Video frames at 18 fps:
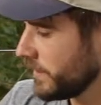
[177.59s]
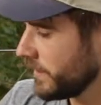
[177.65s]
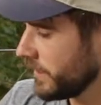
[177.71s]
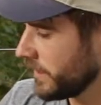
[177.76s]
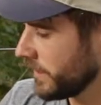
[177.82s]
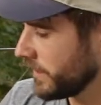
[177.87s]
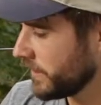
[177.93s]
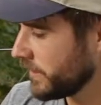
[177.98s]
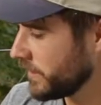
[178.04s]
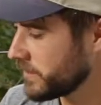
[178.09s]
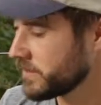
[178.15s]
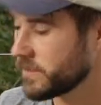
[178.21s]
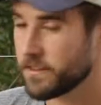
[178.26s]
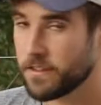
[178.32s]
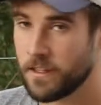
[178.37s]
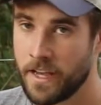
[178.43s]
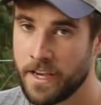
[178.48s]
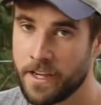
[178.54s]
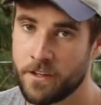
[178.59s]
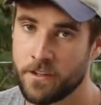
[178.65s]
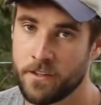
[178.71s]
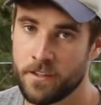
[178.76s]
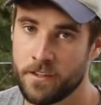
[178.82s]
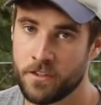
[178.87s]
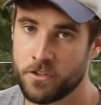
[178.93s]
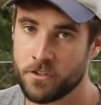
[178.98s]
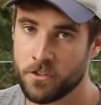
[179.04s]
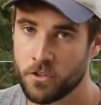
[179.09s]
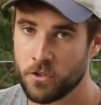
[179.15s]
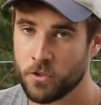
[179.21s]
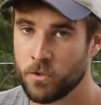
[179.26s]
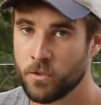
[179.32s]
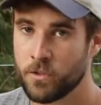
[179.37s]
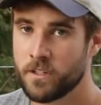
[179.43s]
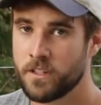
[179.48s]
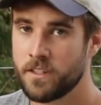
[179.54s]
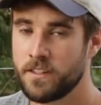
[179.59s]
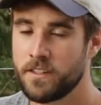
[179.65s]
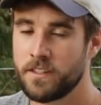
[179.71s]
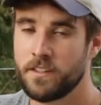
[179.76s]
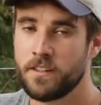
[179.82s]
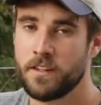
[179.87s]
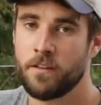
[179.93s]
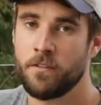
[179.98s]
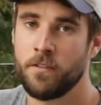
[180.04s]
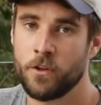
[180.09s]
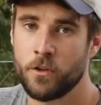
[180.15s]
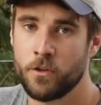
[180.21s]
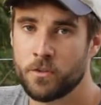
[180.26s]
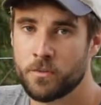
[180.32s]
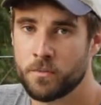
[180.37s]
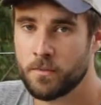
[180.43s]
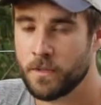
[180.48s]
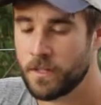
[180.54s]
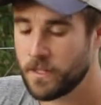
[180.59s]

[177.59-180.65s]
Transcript: And this is lighter than 2 of those